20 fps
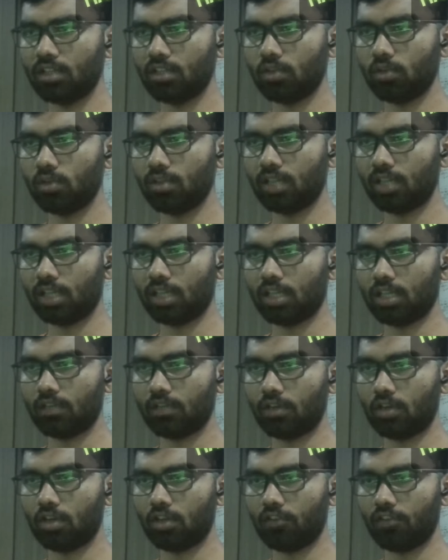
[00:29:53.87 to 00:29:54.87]
the whole thing.
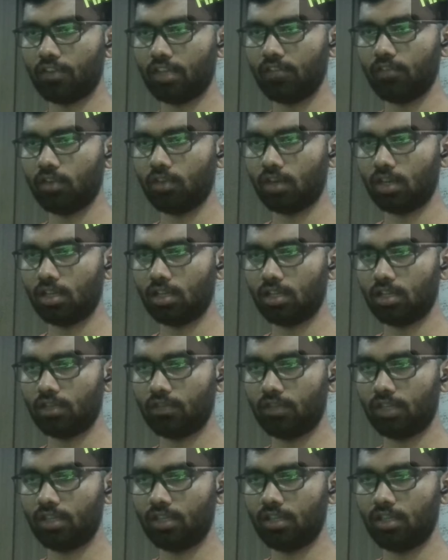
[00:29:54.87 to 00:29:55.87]
We got a feel for it.
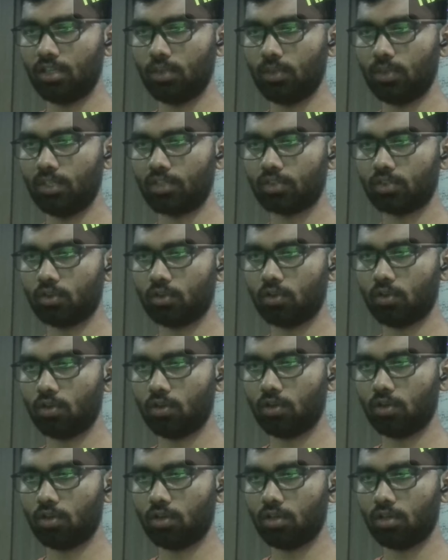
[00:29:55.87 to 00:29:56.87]
We
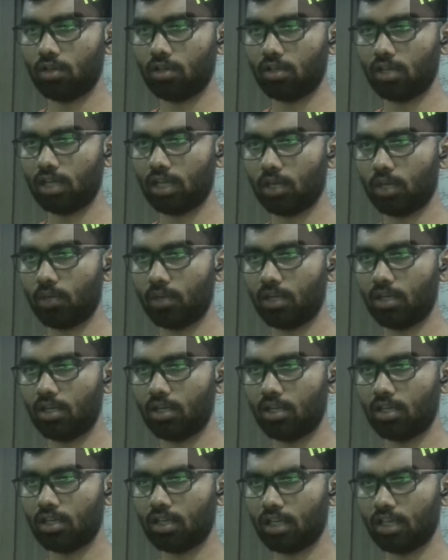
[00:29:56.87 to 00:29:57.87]
saw how it
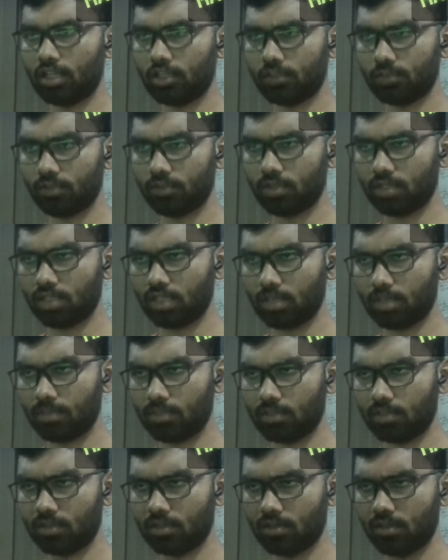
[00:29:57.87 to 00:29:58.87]
transferred.
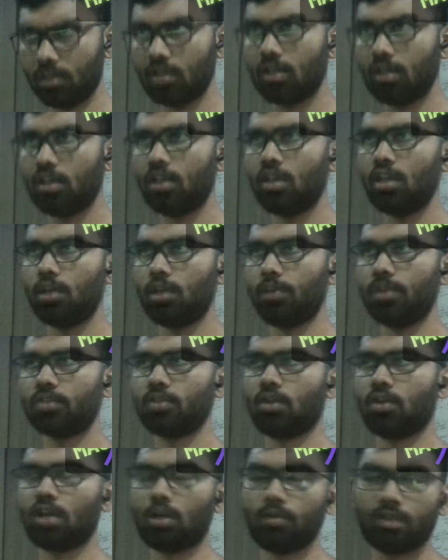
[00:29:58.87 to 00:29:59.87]
We
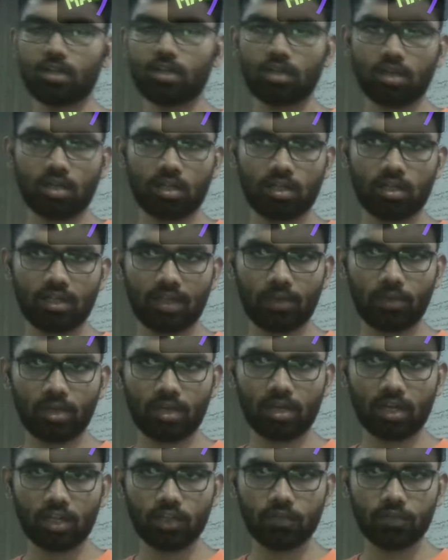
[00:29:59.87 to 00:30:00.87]
saw how it
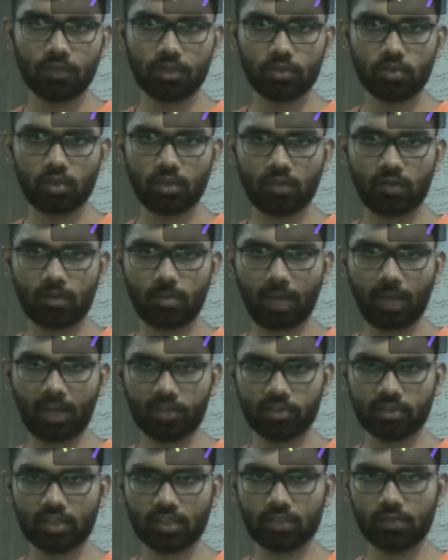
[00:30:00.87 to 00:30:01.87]
transfers to different
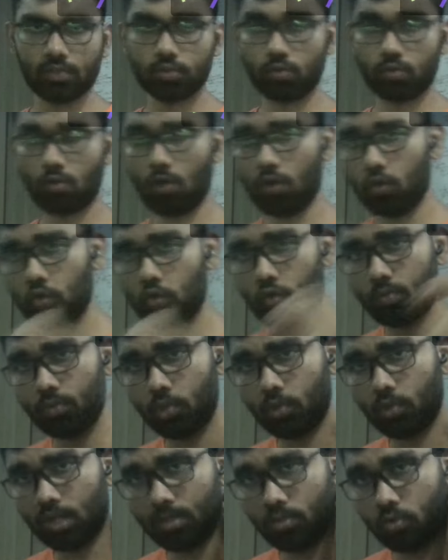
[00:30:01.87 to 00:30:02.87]
packages as well. So Ogrom
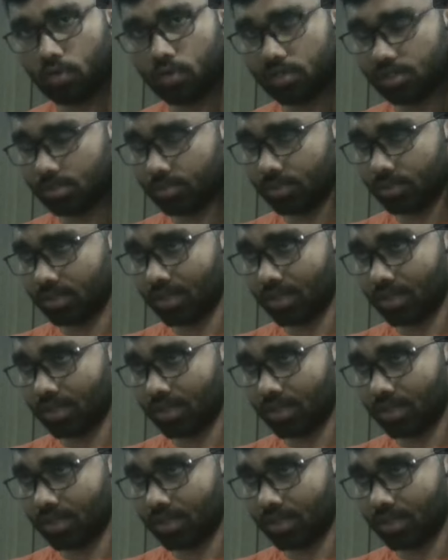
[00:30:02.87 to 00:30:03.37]
UI mode is something